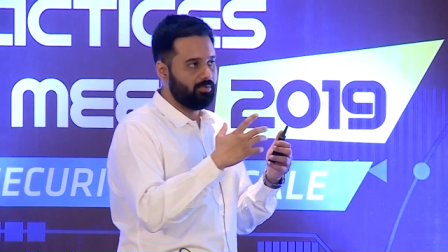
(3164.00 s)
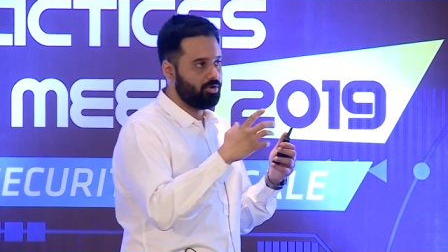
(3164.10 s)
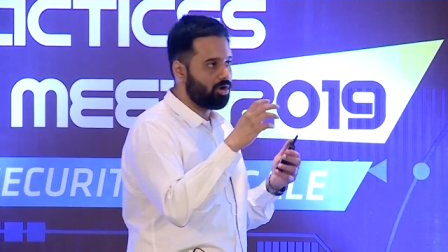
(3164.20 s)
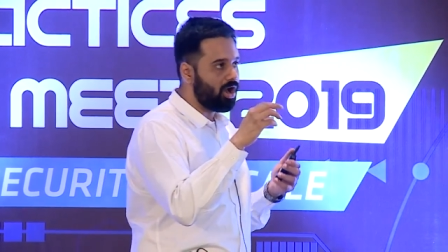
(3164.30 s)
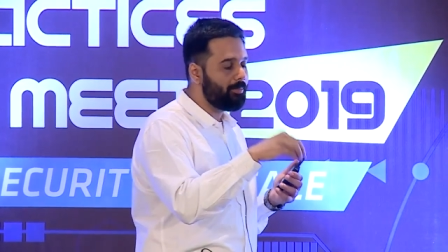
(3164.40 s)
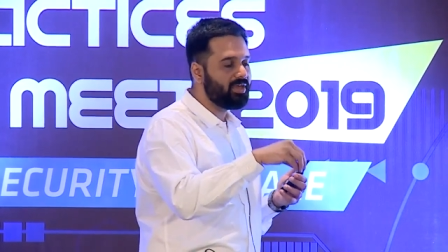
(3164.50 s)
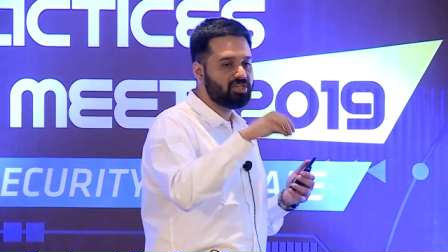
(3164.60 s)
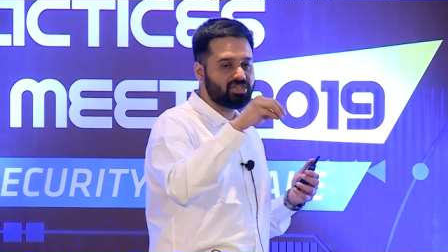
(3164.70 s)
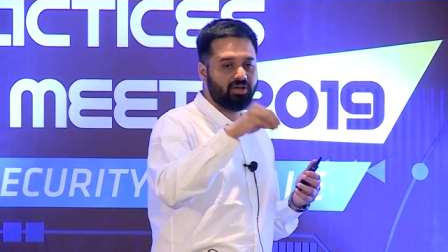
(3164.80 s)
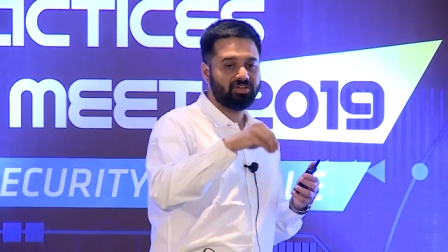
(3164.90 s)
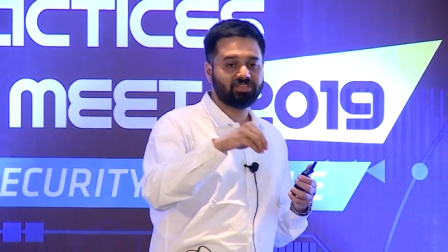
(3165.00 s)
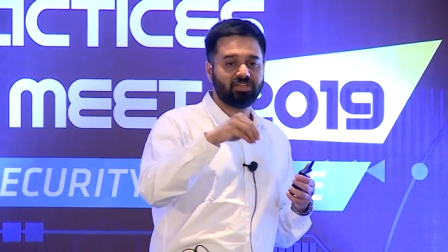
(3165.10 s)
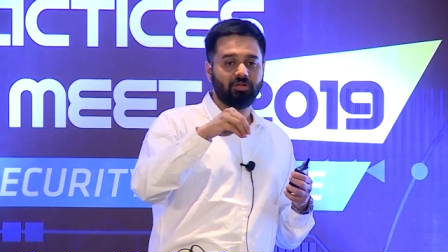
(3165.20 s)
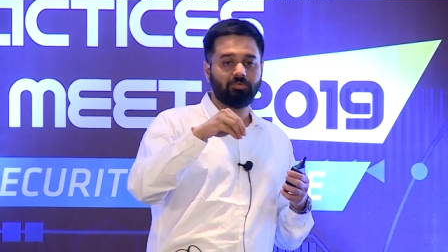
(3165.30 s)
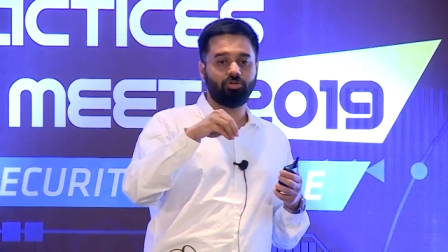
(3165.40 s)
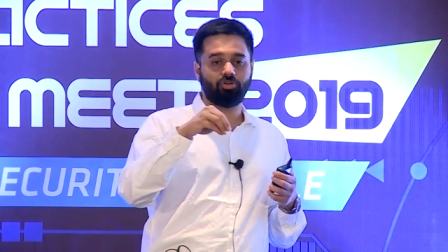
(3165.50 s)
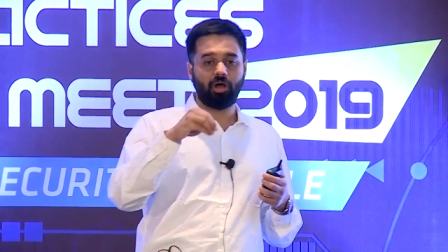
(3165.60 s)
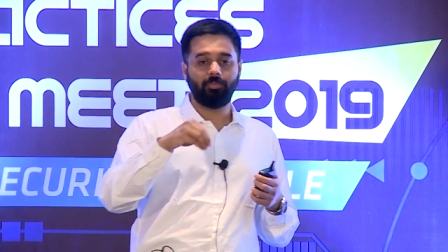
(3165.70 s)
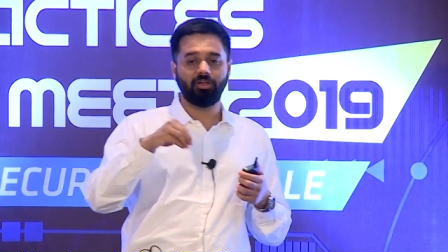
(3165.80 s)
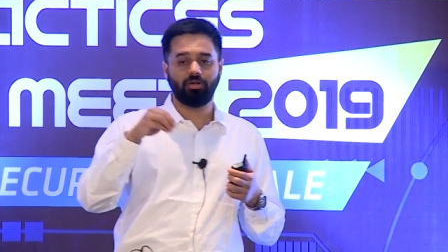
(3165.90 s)
dropping a JavaScript or
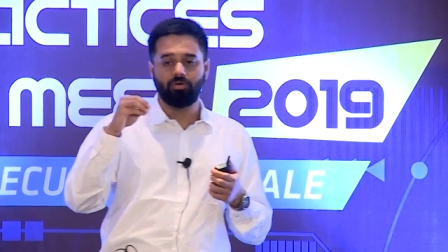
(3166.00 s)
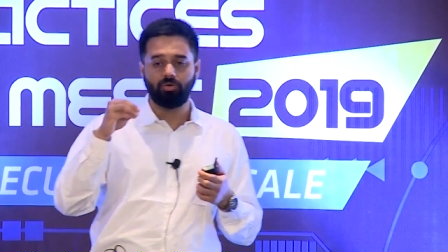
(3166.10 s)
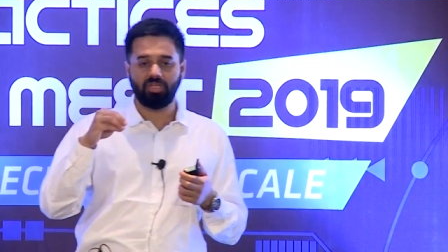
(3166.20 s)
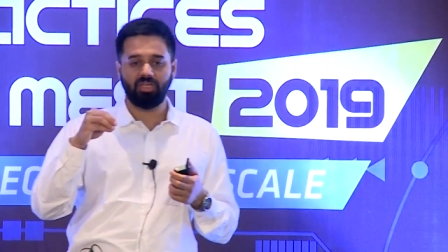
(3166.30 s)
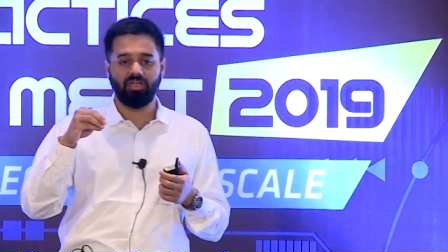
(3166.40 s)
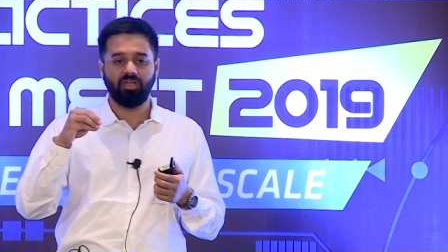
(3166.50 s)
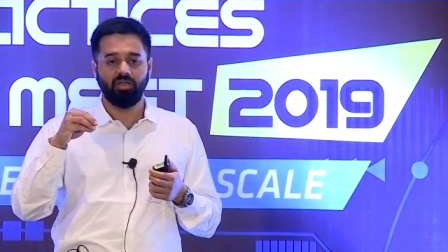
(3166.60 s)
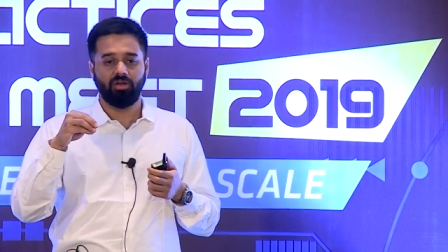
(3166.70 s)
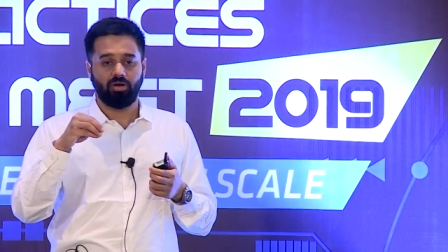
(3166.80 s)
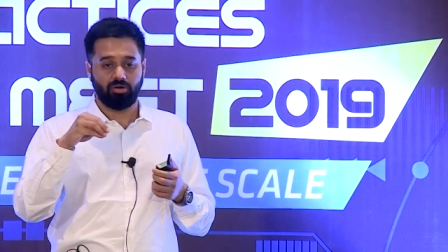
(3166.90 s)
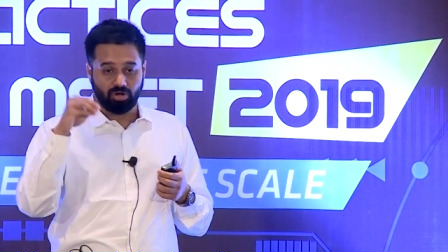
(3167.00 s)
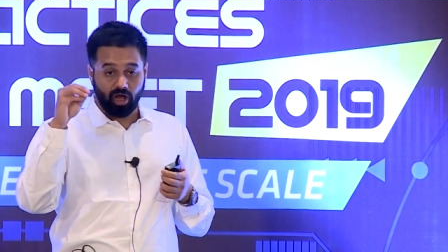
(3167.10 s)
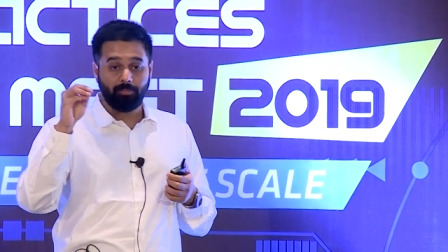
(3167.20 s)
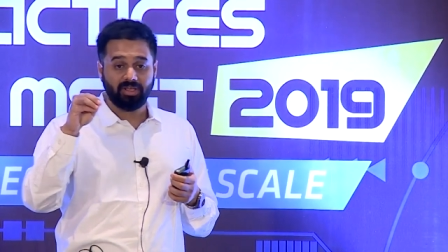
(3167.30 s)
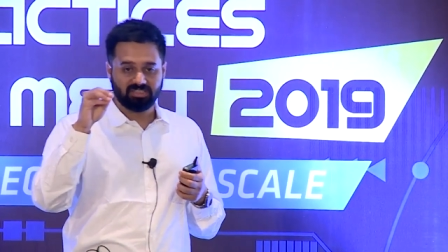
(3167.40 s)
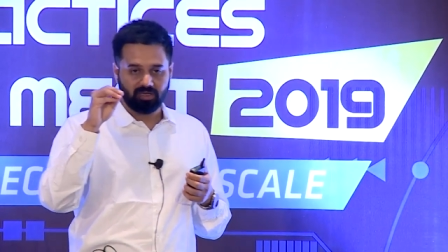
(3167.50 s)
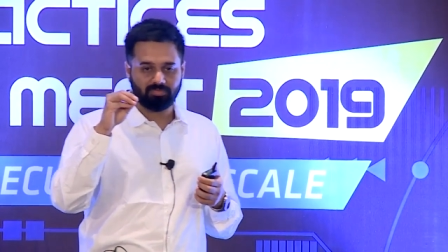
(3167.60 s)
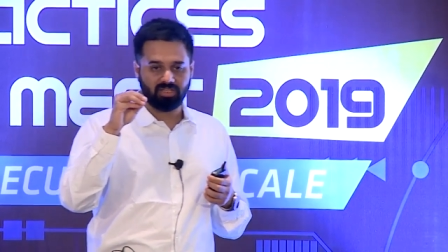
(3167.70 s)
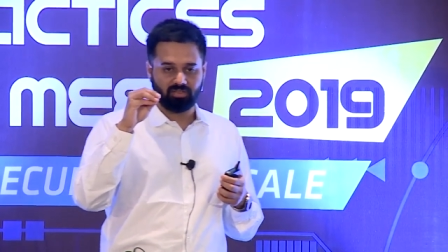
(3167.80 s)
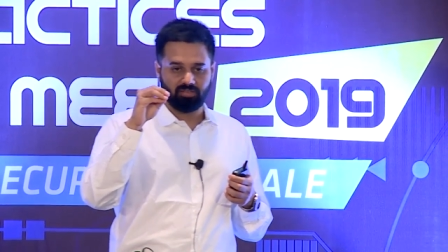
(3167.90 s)
dropping a cookie or dropping
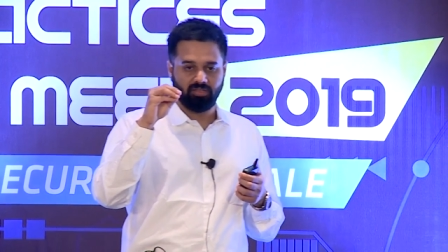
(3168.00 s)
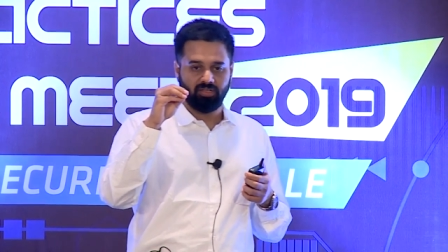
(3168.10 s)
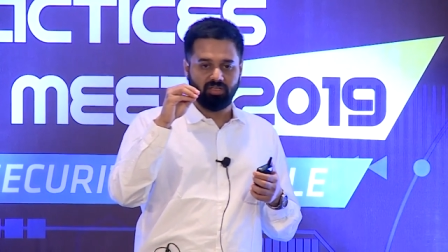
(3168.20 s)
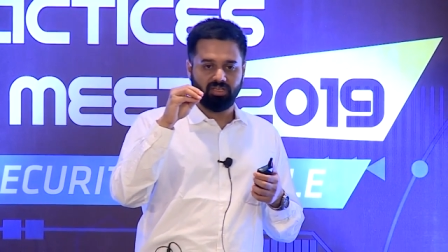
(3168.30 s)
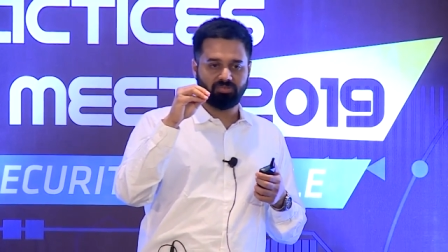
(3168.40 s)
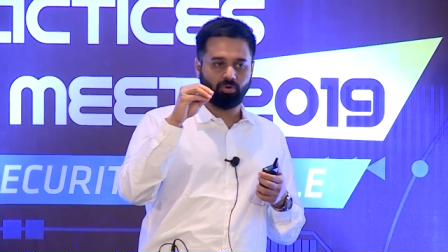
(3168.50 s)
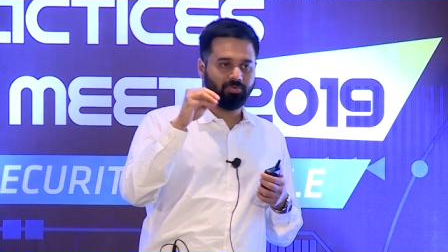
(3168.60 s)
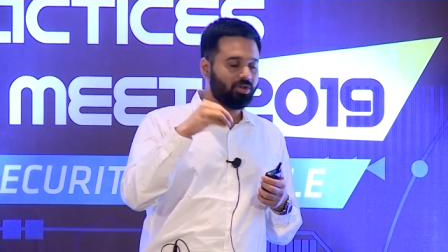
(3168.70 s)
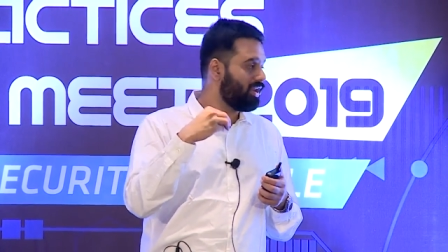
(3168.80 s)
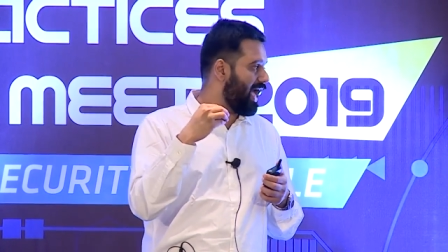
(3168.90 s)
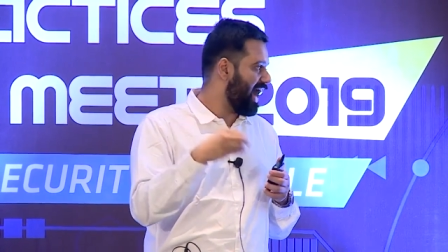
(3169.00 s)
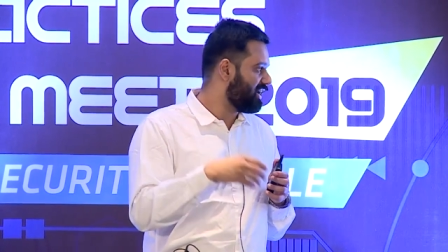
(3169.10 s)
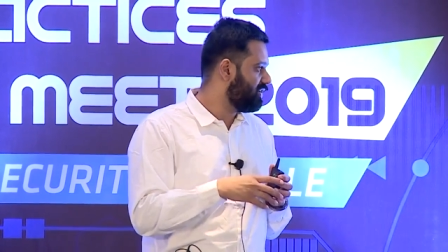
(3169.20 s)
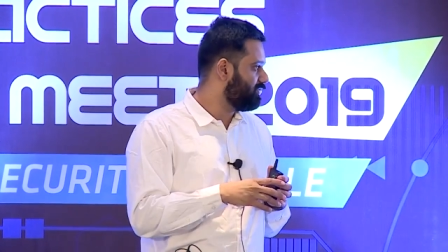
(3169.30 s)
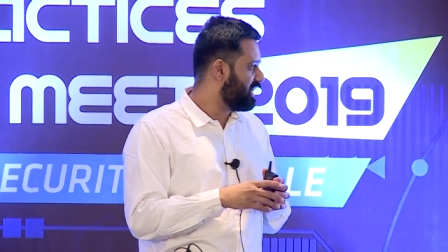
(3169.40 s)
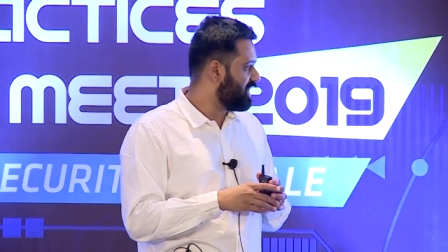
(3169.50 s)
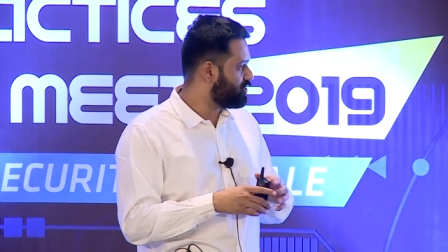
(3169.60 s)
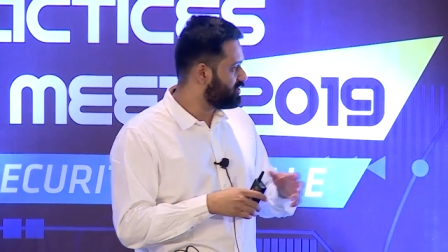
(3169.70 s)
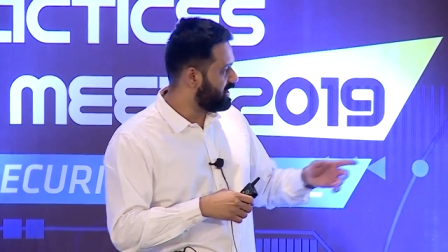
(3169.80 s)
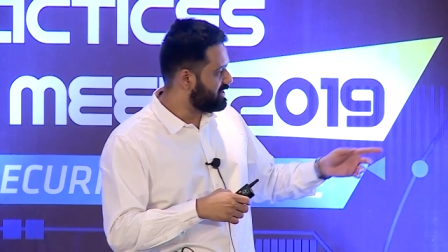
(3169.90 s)
something is what we call active
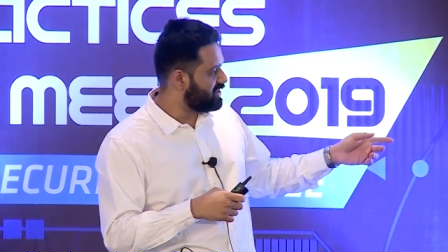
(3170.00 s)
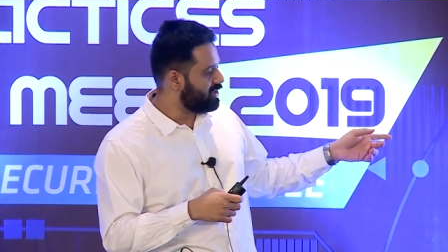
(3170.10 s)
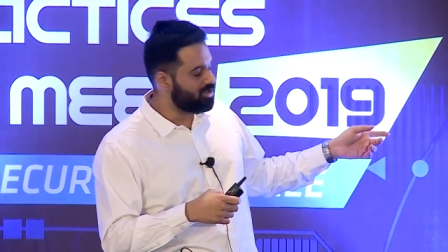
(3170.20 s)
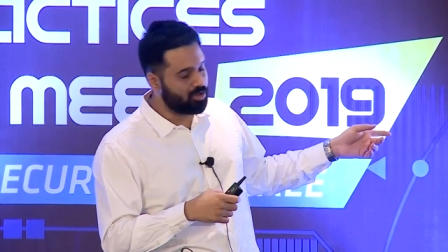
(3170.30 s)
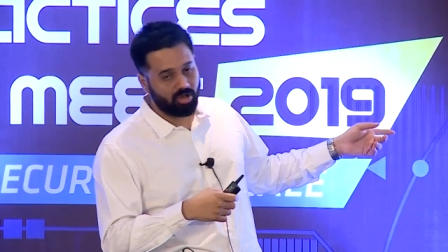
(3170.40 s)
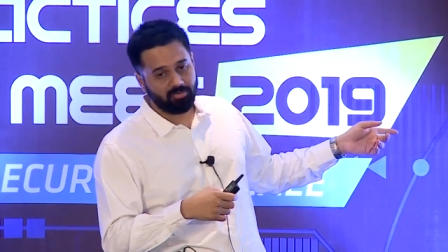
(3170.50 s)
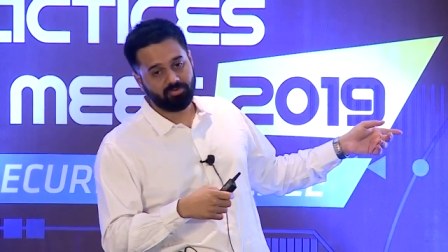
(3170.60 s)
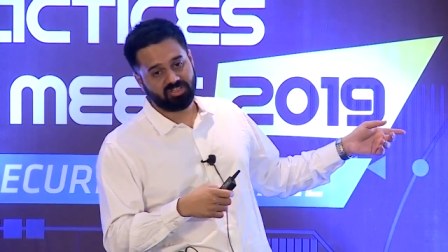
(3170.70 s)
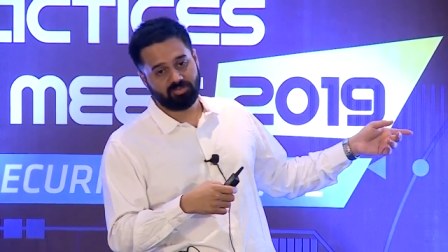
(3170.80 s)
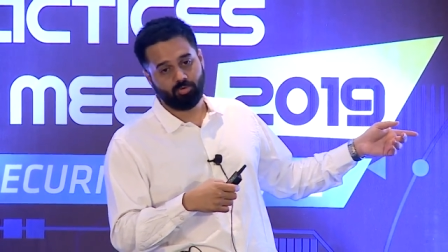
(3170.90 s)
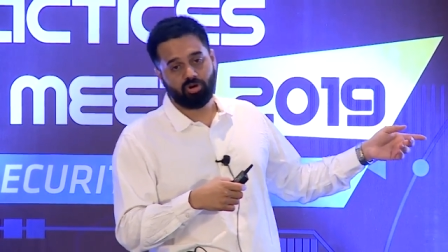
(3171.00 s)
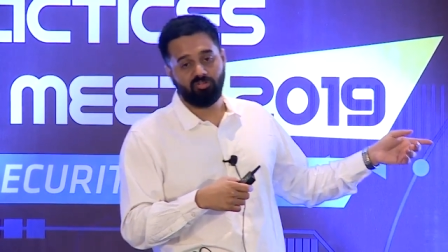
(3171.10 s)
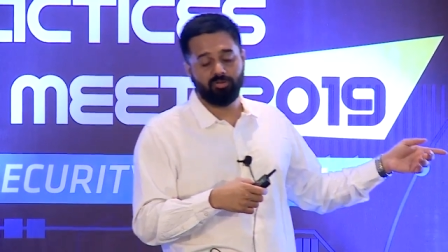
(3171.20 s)
detections. The HTTP anomaly, which I spoke of